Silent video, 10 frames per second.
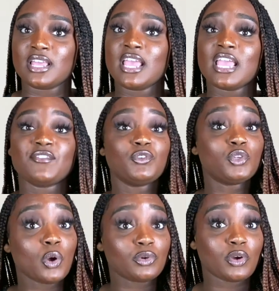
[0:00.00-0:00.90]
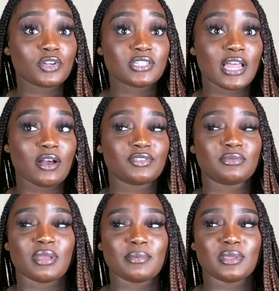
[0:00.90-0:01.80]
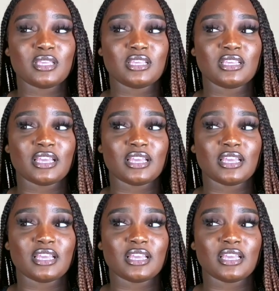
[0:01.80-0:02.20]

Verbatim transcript: If you don't know her style, then maybe